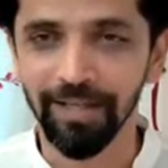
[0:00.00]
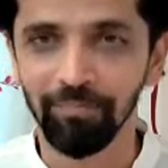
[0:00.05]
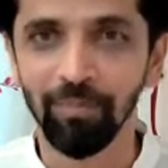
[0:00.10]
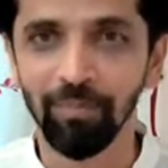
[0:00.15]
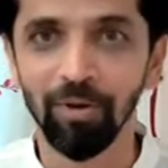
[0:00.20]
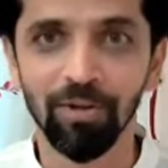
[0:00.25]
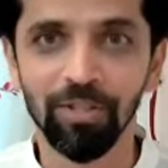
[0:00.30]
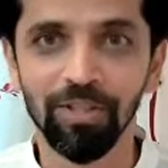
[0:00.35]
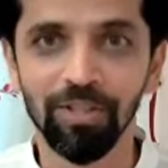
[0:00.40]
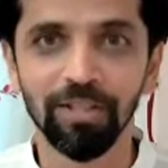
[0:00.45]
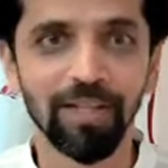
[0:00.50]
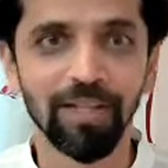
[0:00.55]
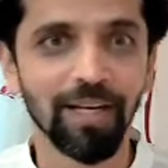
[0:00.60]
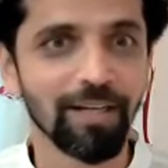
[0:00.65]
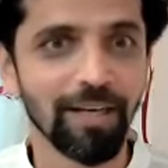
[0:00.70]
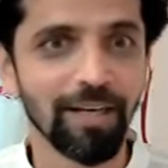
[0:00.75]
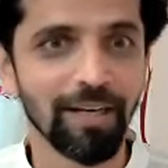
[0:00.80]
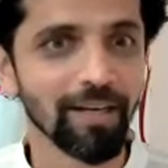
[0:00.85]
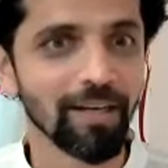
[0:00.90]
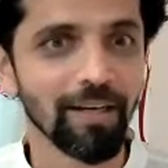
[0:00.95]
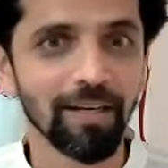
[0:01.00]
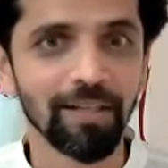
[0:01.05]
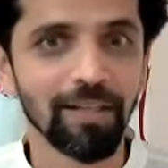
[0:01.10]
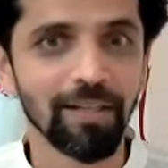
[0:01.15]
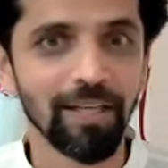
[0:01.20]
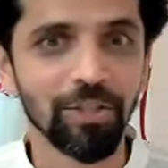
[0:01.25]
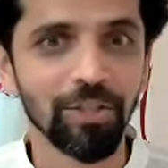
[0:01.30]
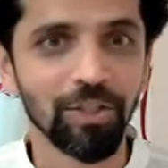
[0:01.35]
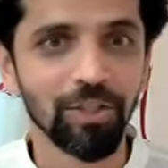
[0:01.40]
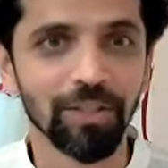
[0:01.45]
because in that
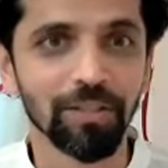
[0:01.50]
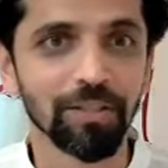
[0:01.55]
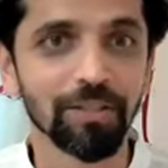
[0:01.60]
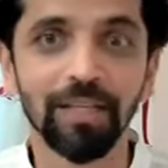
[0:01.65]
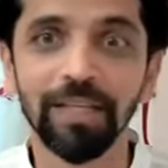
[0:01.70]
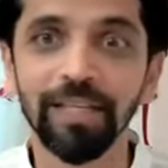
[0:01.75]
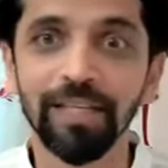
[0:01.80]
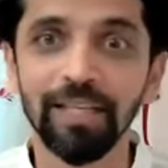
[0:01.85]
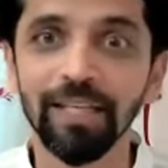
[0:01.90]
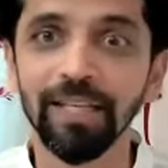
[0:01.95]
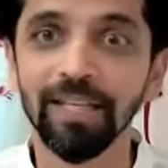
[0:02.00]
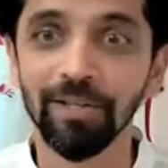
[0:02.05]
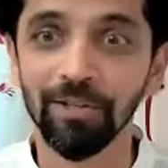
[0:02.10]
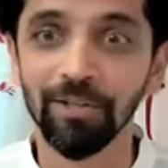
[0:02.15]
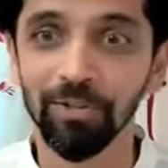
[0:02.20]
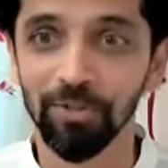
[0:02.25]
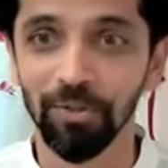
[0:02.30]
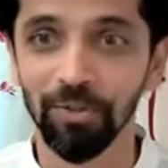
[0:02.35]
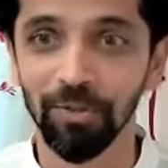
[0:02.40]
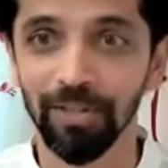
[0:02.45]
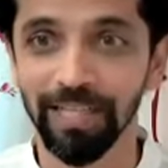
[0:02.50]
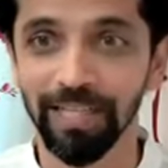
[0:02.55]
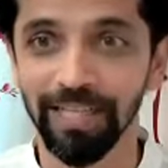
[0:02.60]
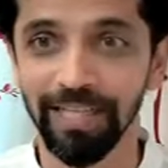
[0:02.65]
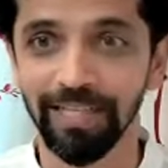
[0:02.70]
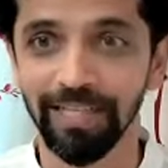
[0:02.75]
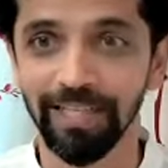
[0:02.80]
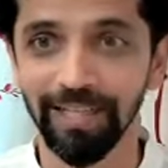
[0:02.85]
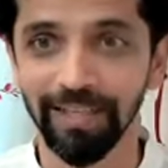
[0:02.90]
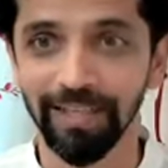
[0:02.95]
recognition, the healing is
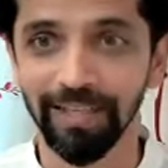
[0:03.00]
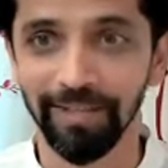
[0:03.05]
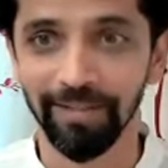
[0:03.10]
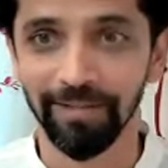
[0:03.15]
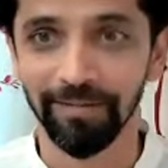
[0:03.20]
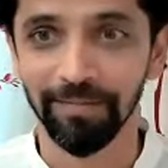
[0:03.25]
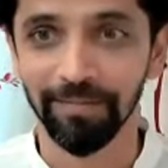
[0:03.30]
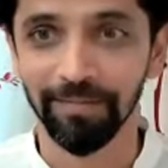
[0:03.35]
already there.